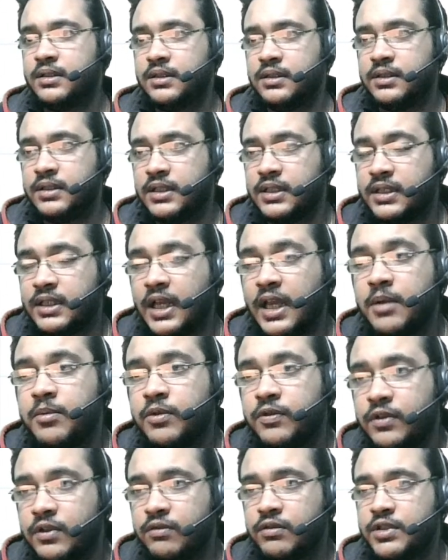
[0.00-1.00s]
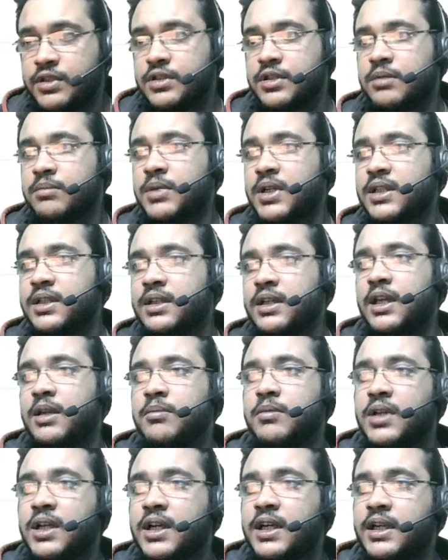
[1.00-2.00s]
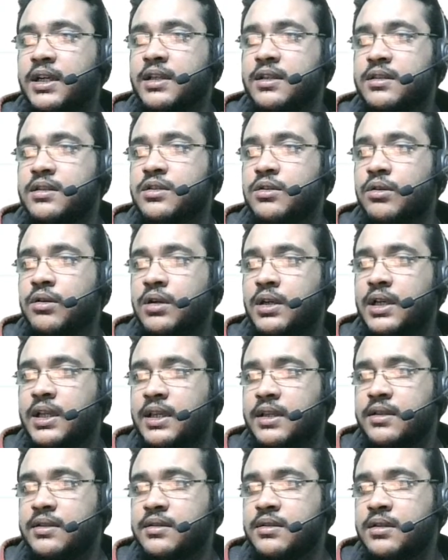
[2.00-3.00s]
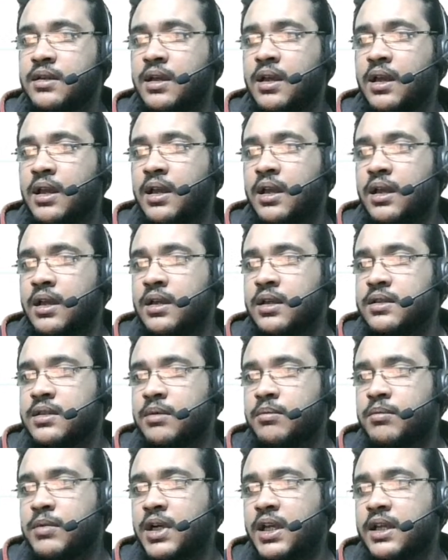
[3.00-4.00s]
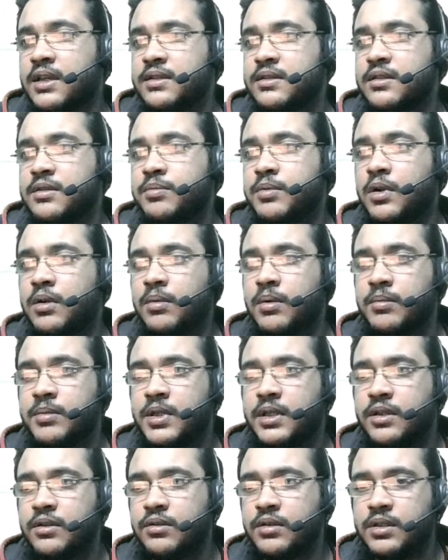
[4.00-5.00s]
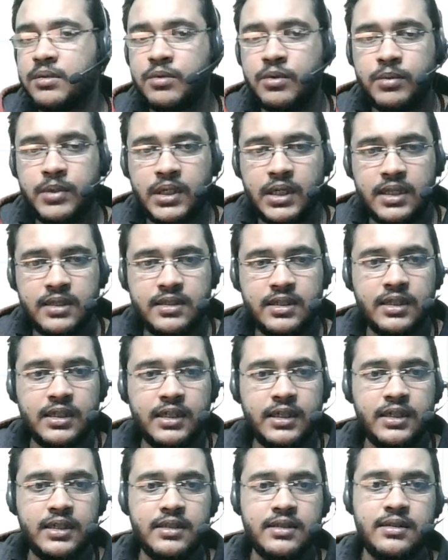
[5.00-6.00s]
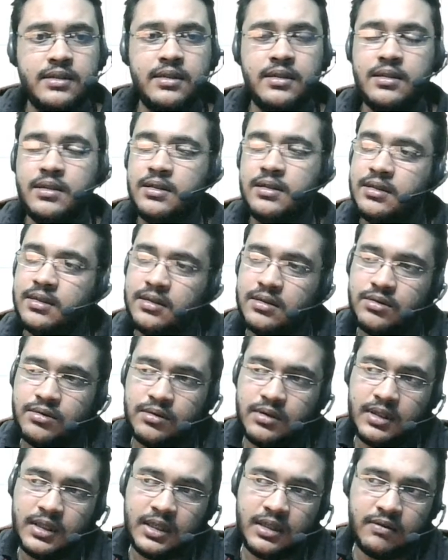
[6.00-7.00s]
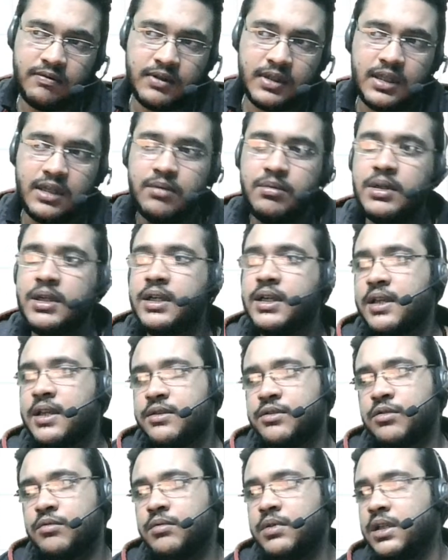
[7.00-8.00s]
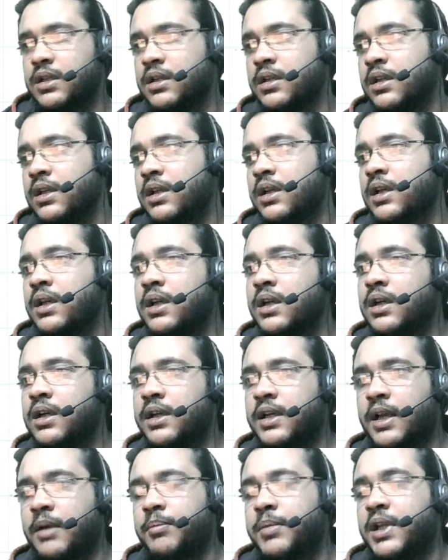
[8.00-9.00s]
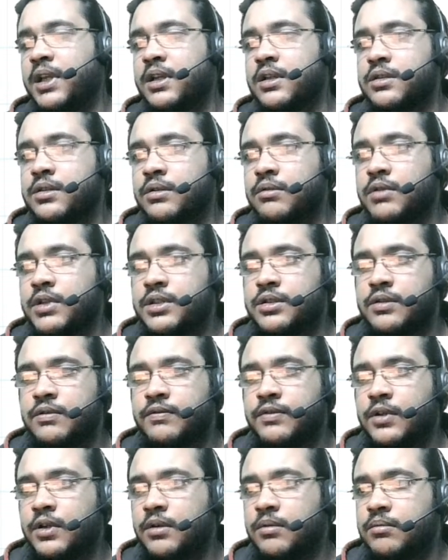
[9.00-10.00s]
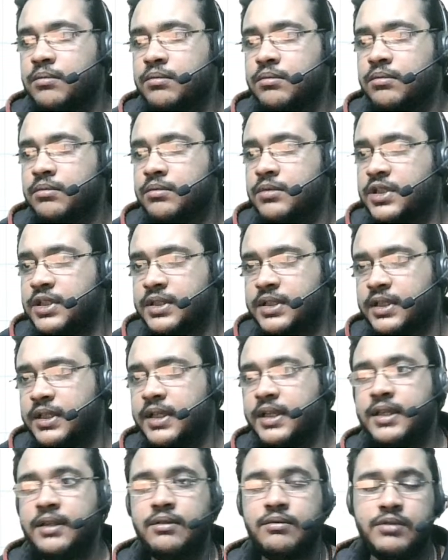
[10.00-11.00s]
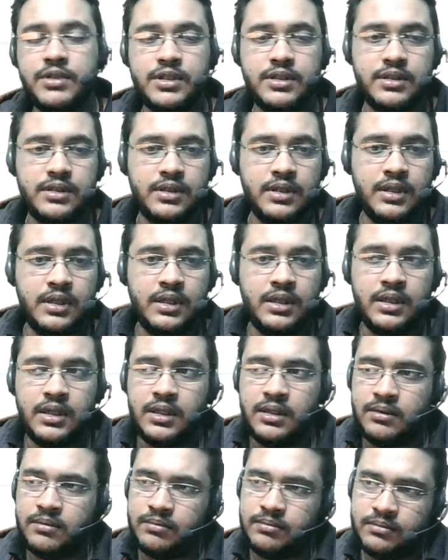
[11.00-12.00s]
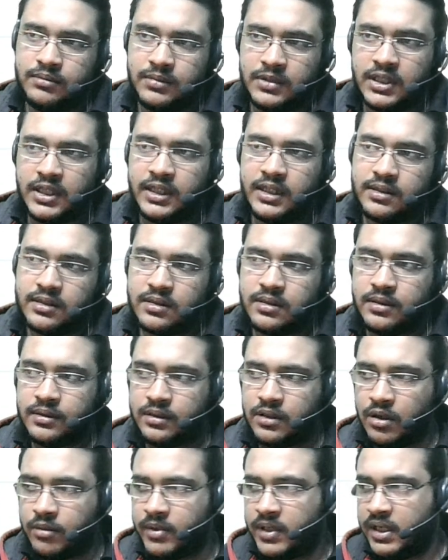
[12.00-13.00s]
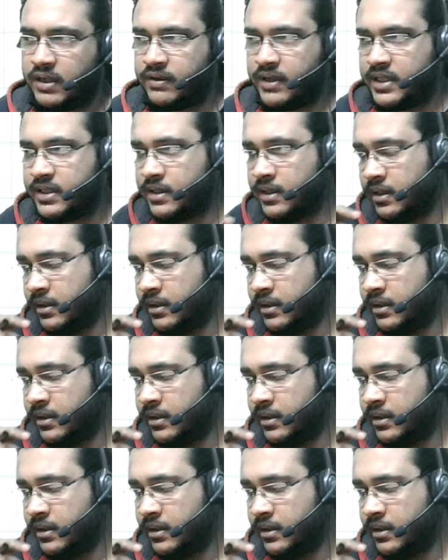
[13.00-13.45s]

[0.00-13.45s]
the type of a question by the name greatest or least. Somebody has this problem that, the moment I see greatest, so invariably it has to be an application question from GCD, which is greatest common divisor,